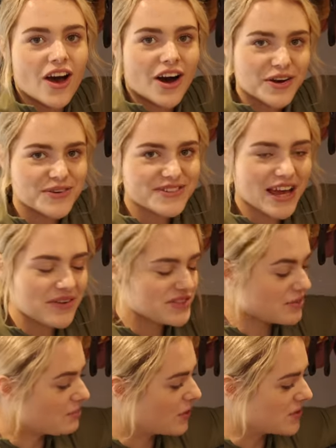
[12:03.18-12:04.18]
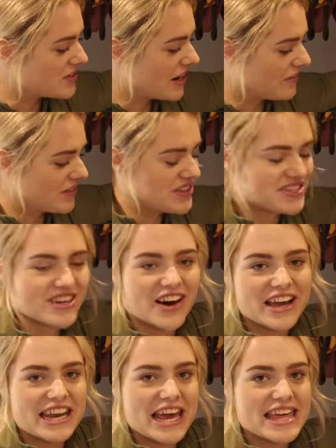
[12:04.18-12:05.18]
I also have some more stuff on the
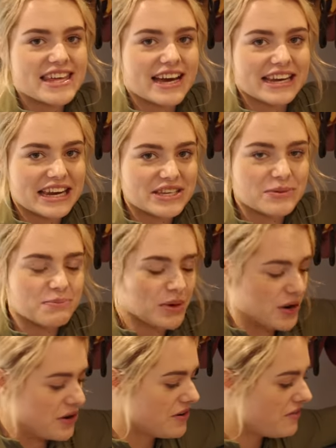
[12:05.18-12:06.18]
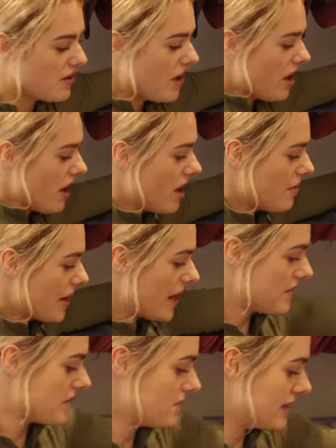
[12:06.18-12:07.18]
side here that I need to move. I
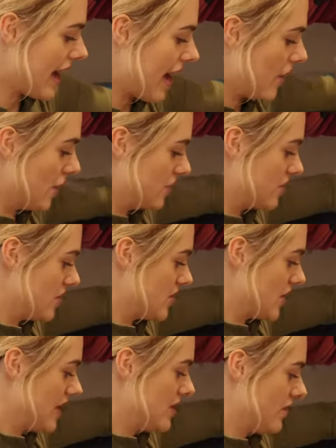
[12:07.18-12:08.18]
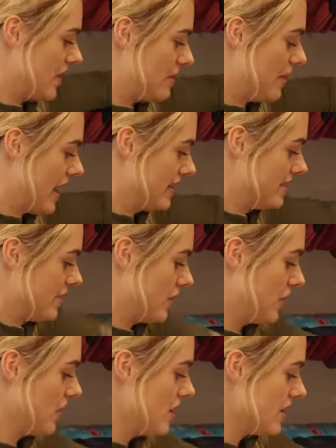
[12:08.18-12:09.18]
have some towels, which I need to find a place
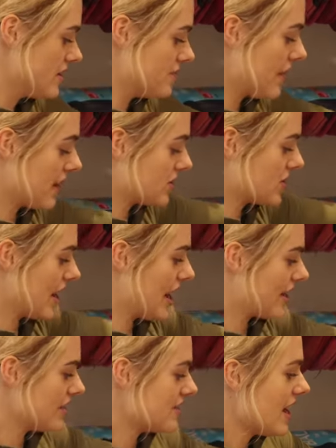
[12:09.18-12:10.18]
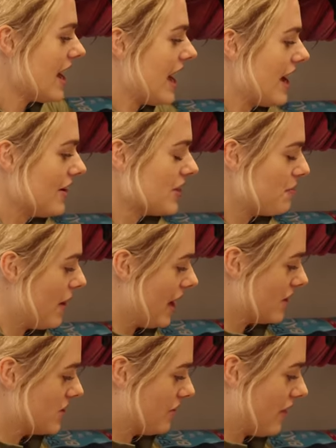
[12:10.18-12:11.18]
for, some extra hangers. Here are the
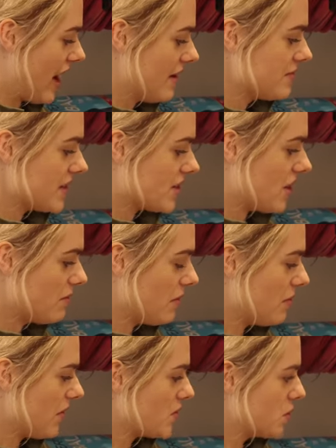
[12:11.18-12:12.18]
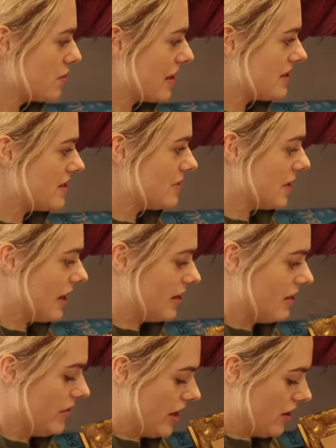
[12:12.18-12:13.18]
picture frames. I can't remember if I talked about this in the beginning of
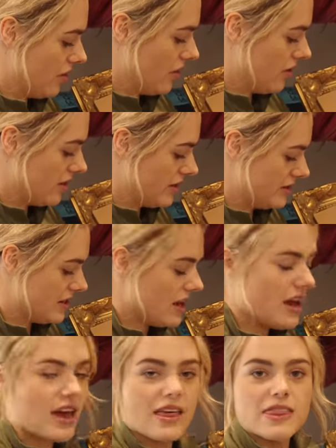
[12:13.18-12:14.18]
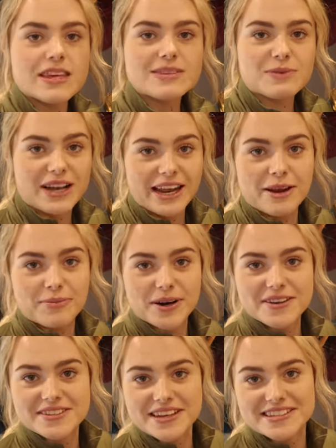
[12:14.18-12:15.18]
the video or not, because this cleaning
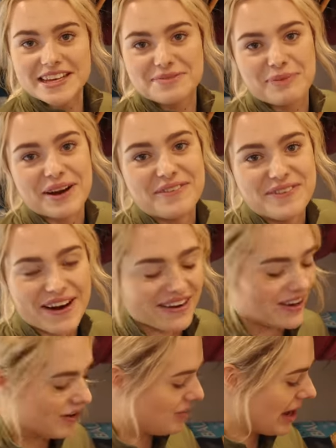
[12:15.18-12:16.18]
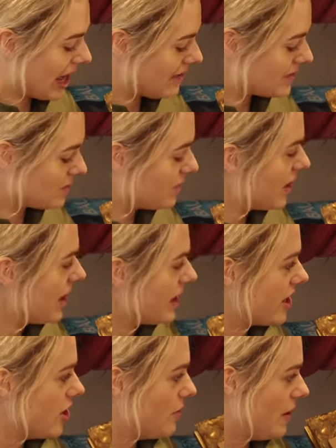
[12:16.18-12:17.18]
process has been very long, but I have some really
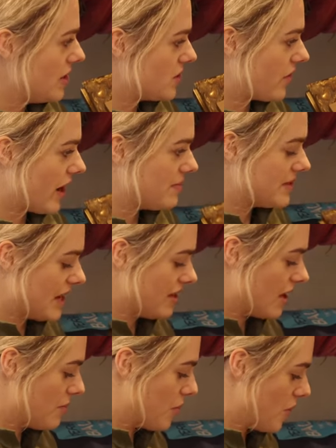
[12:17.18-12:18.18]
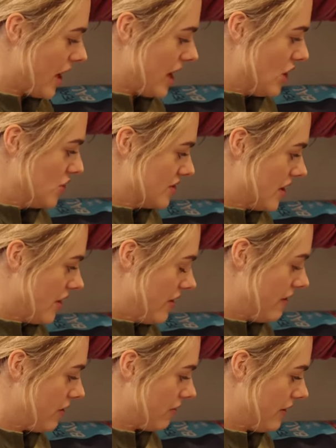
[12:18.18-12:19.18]
cute picture frames here that I bought ages ago.
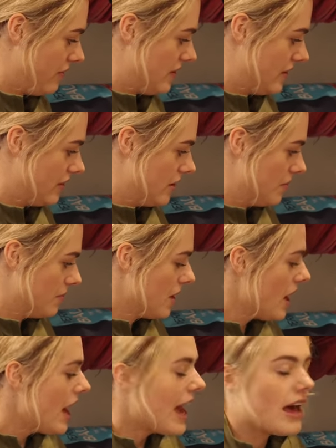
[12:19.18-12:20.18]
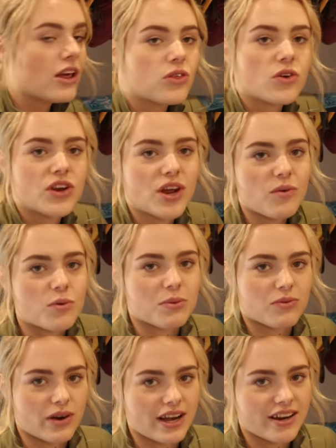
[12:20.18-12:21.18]
I thrifted them. And I thought, you know what,
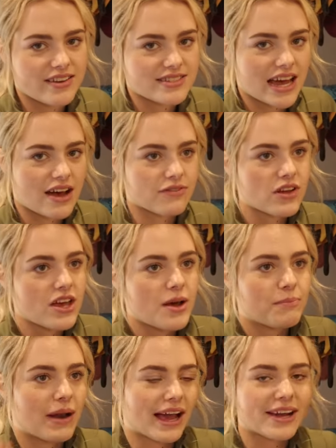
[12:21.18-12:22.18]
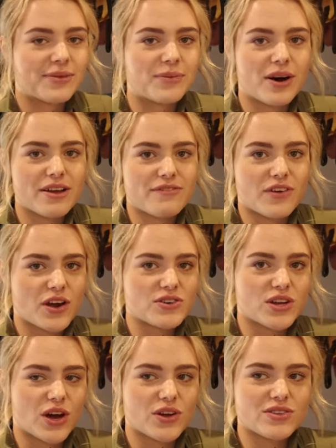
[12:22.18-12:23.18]
it'd be really nice to have black and white
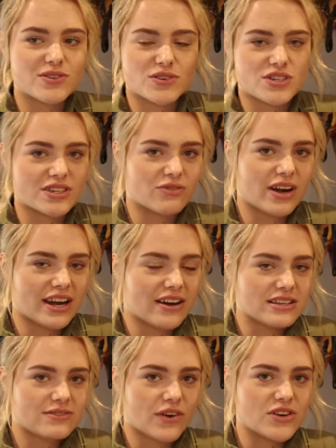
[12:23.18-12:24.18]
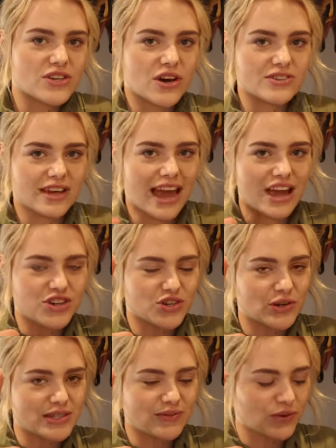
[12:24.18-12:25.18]
photos or just really nice photos, like
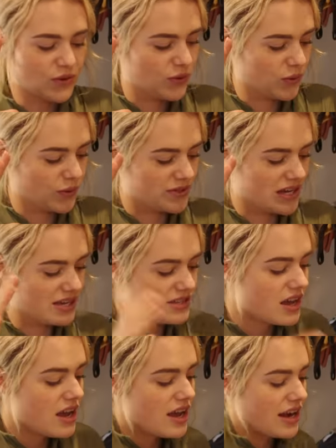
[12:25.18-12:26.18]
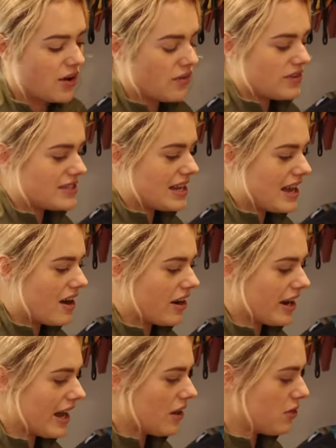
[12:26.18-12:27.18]
headshots of all the horses. Now, obviously, I
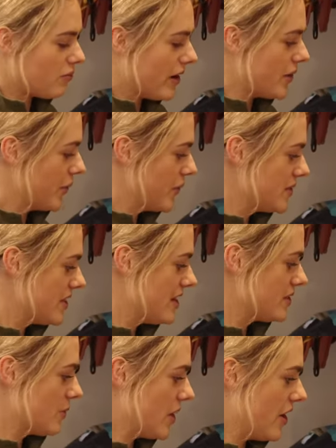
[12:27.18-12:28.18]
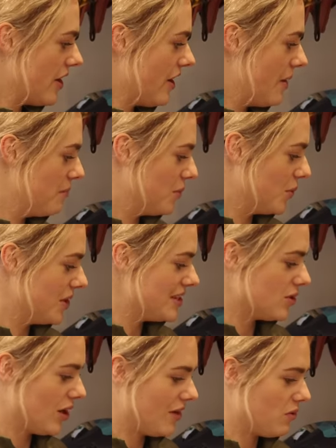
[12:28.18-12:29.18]
only had three horses when I bought
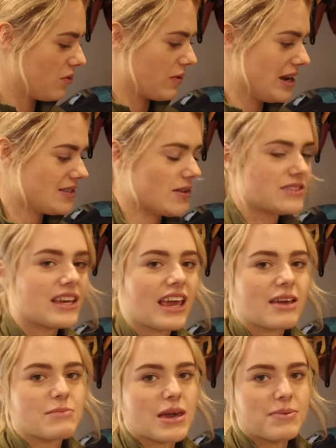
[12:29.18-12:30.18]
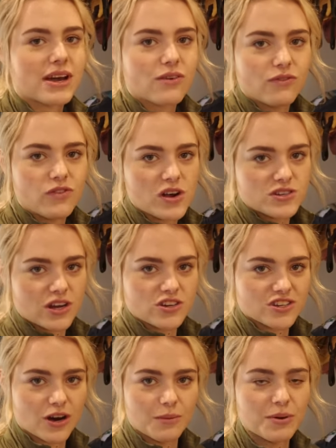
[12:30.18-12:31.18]
this. I only have three, so I was thinking maybe I can
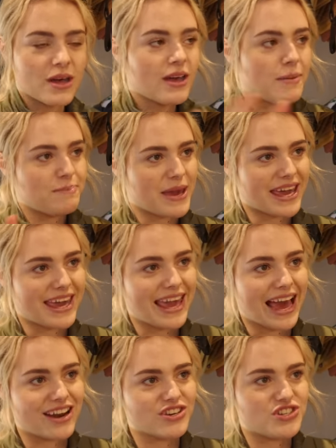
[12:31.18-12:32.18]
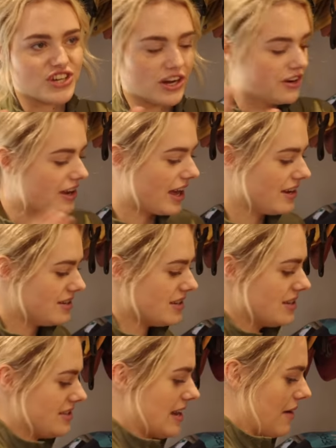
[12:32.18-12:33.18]
Photoshop Mickey and Duke into
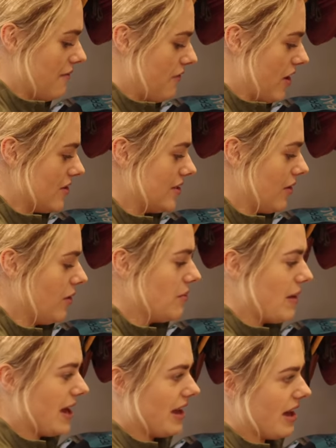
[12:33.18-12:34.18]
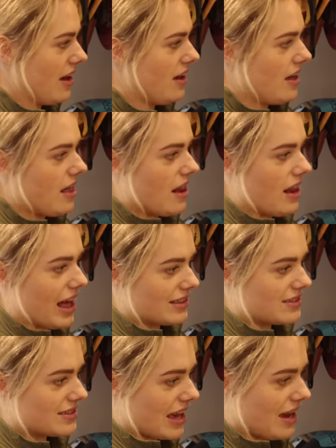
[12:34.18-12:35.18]
the same photo and make it
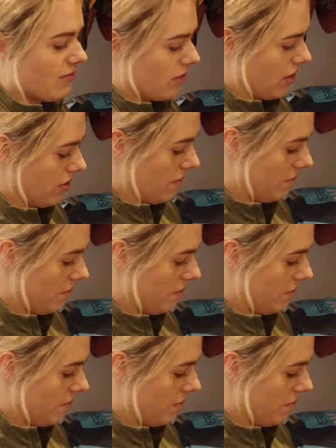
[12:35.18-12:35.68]
landscape rather